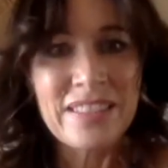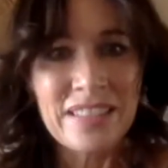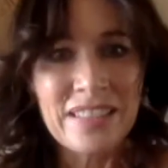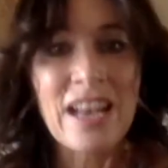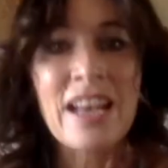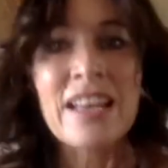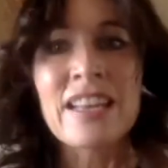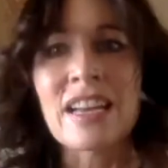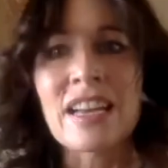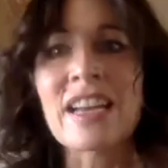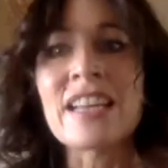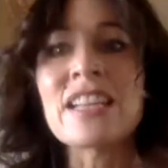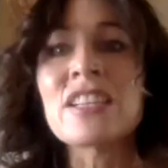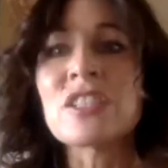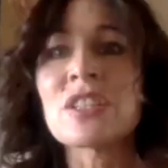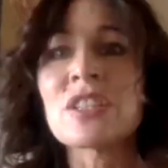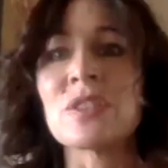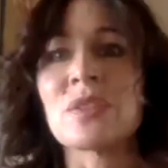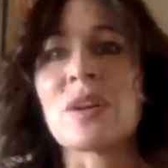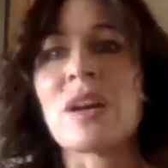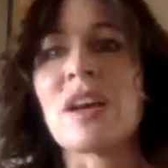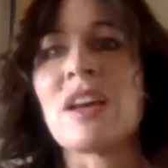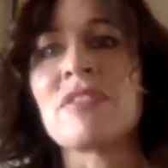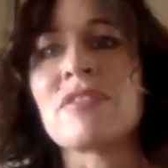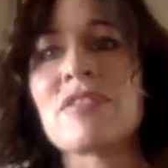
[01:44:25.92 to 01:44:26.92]
I, I, do
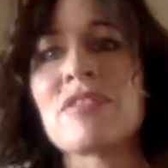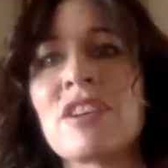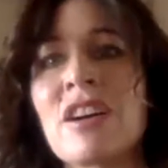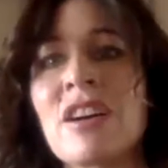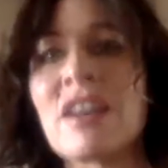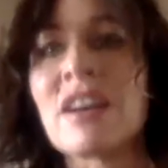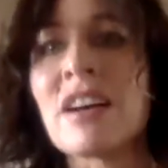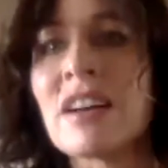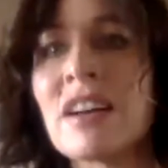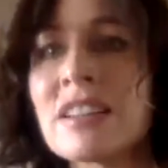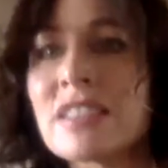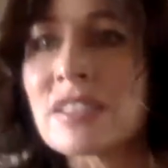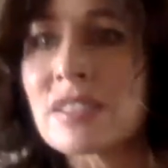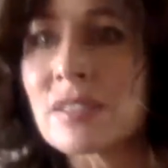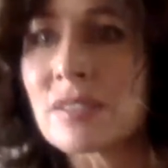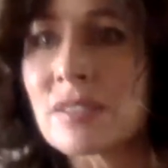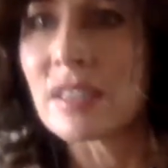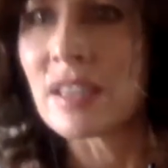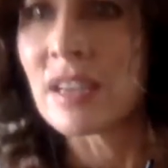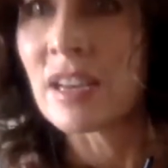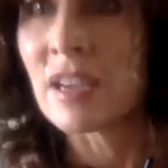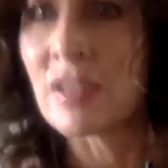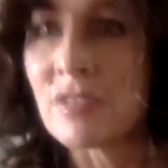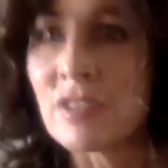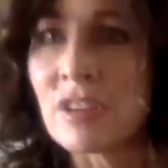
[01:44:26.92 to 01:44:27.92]
i've got
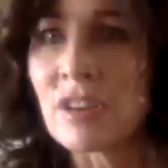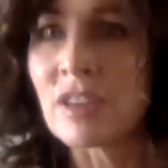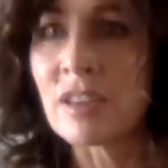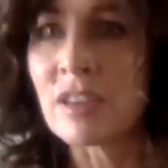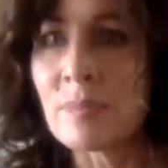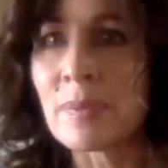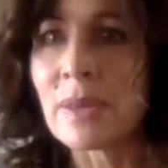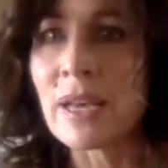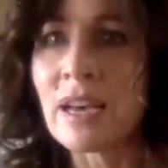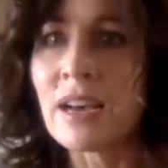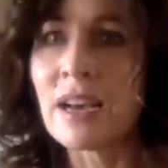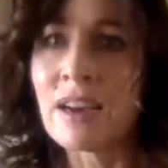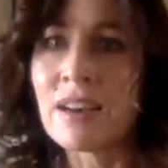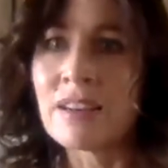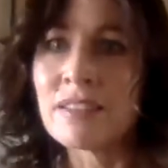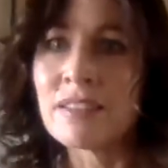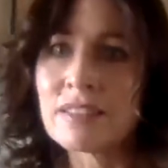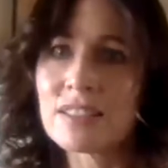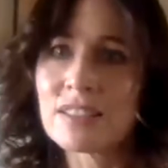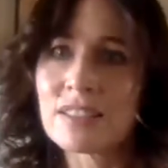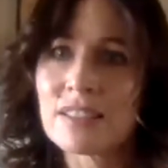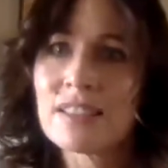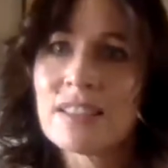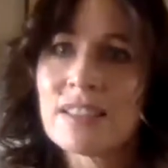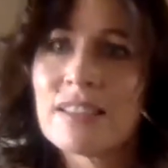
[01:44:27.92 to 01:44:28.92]
i've got about
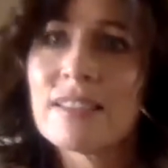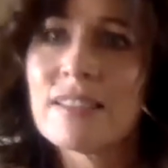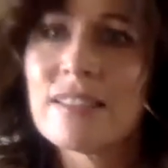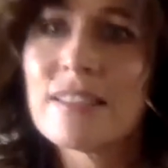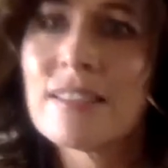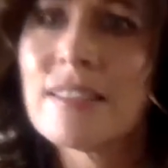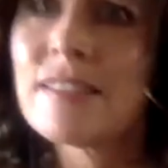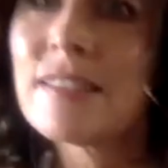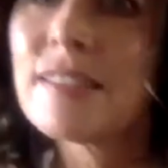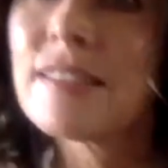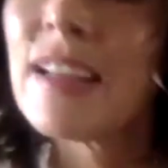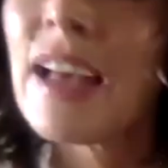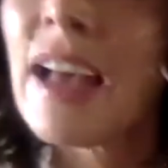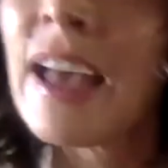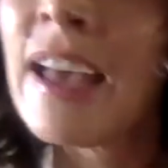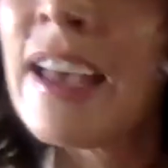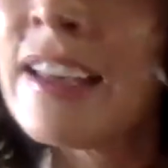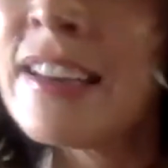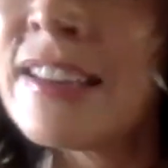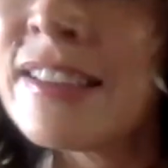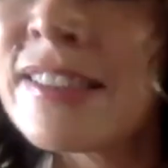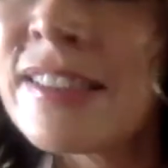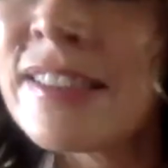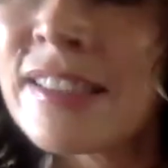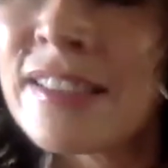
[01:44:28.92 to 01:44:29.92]

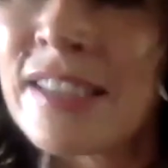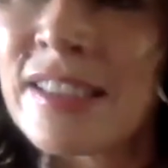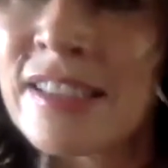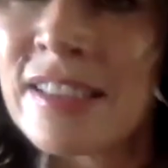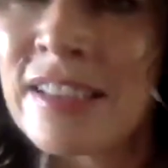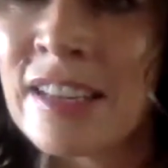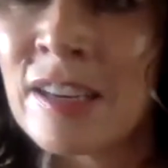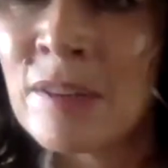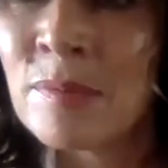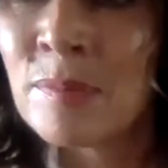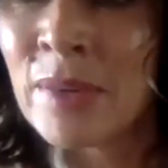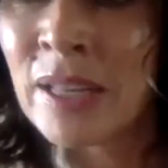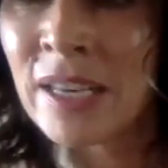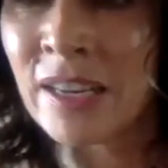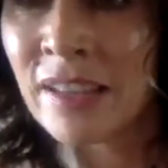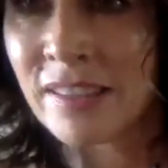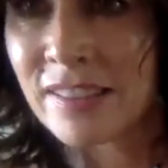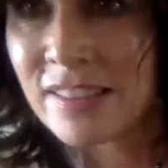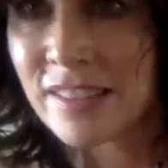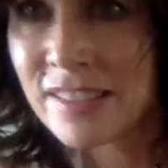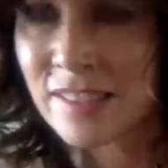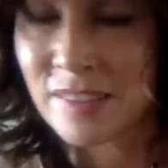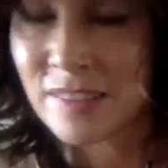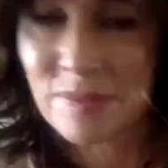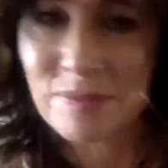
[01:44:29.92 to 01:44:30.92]
eight to ten minutes